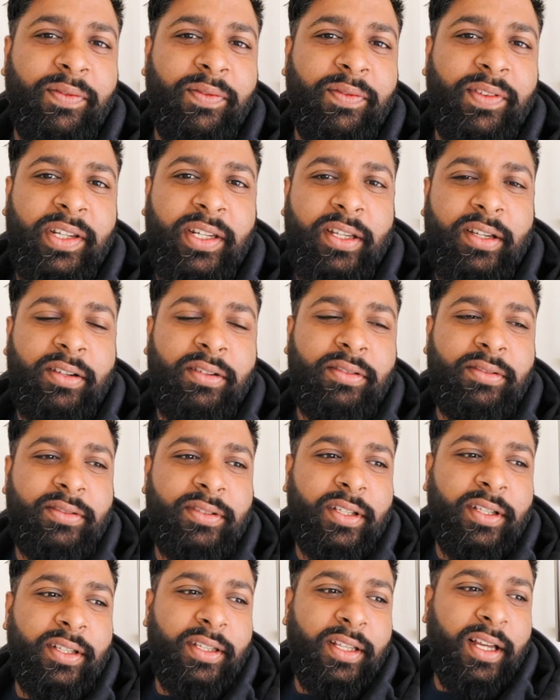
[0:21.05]

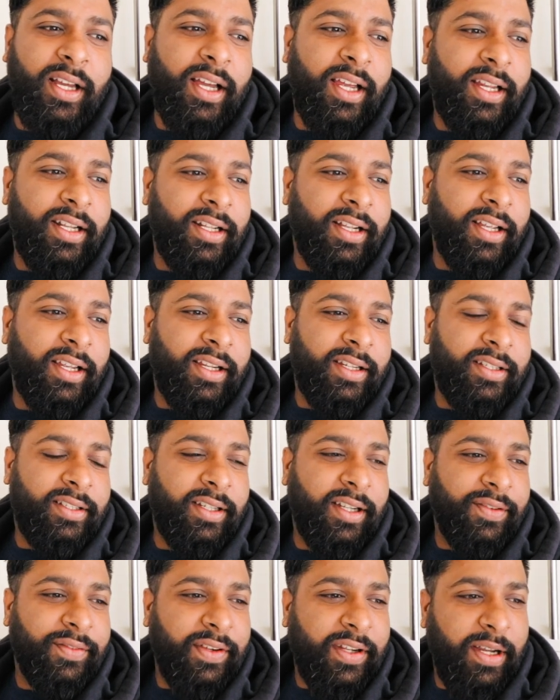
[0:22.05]
Videos that I like
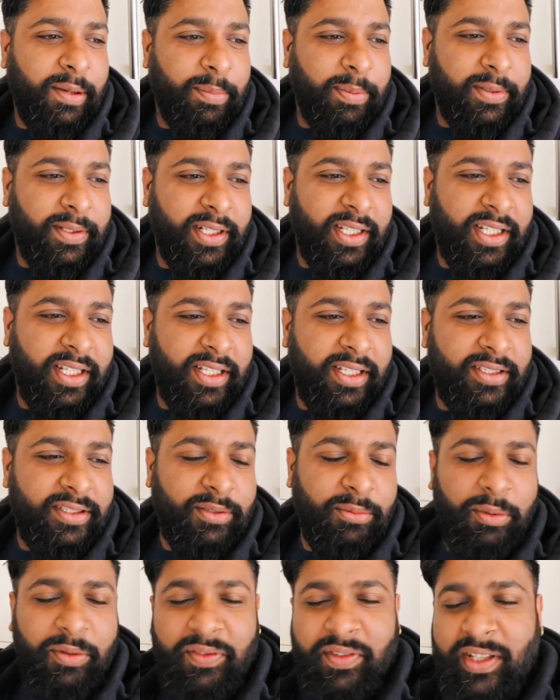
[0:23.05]
to have a cup of tea.
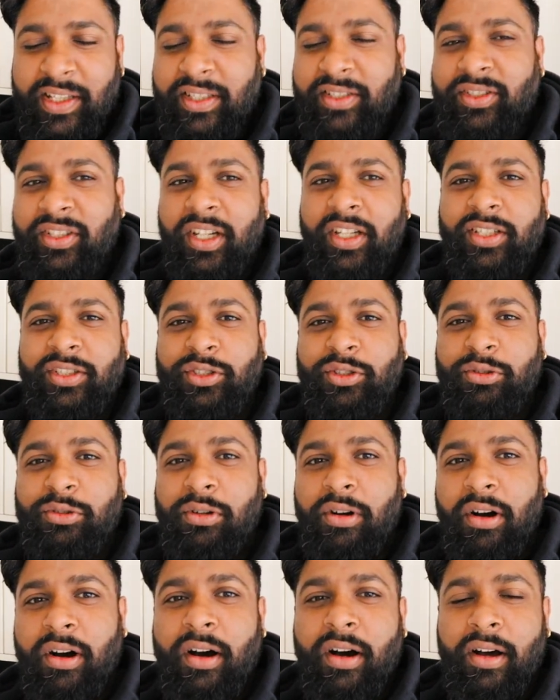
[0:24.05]
So within this challenge, you
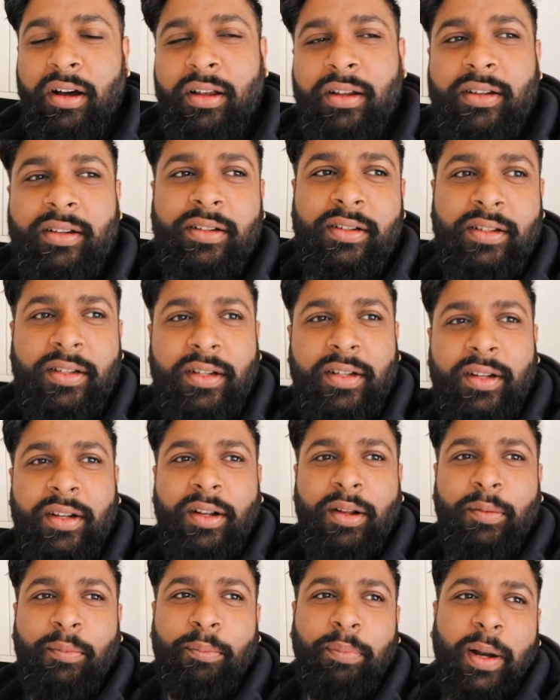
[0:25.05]
can't
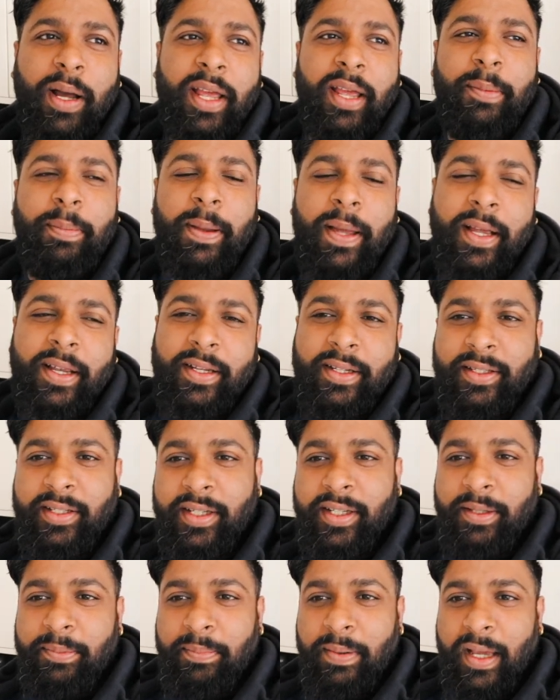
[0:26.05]
buy a pack of
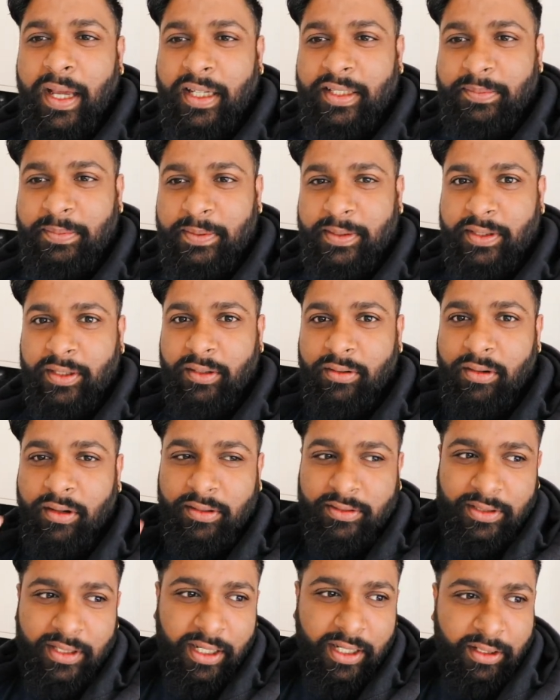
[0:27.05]
tea bags because it
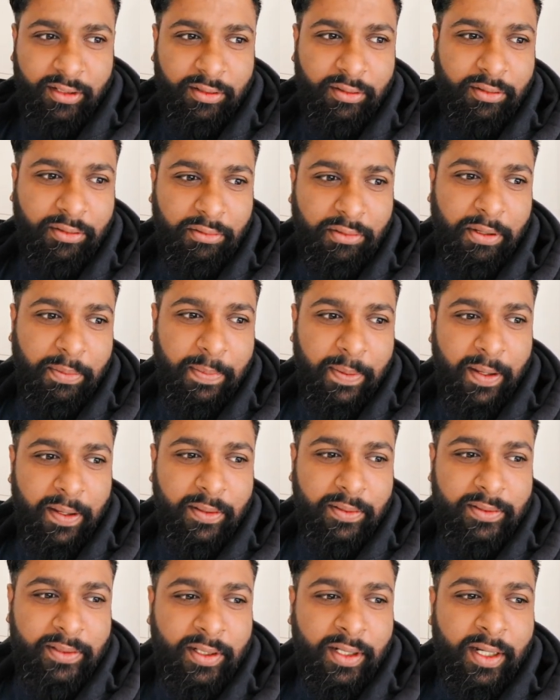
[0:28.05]
costs like
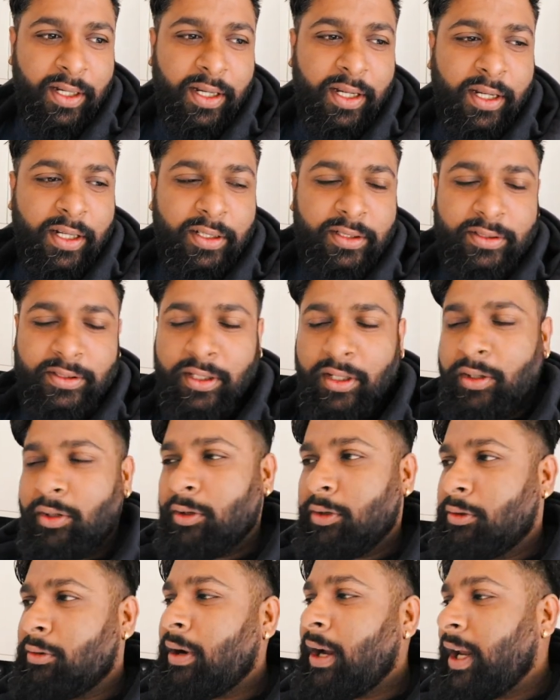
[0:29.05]
£2-3.
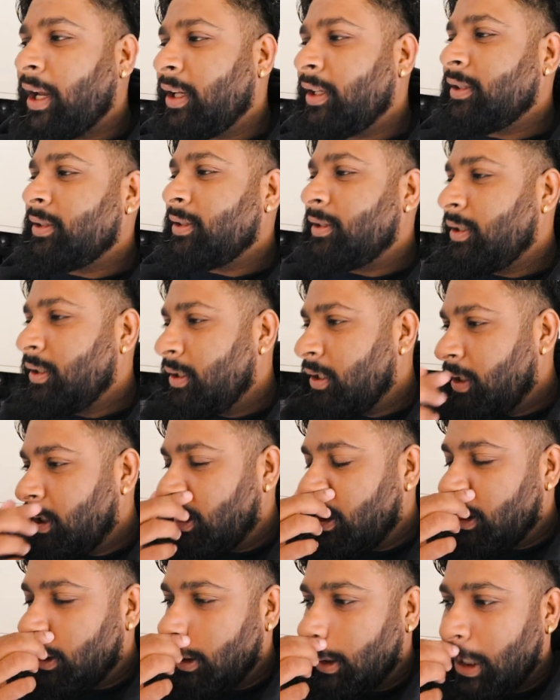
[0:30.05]
So Greg's
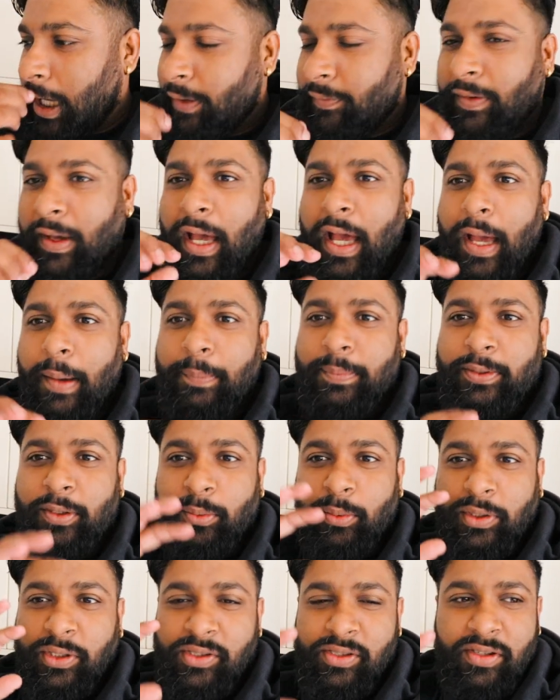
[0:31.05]
have an app, so
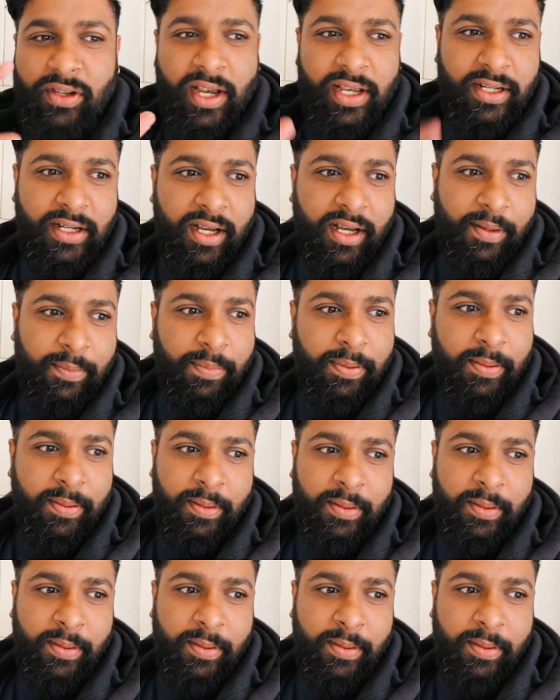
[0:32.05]
when you sign up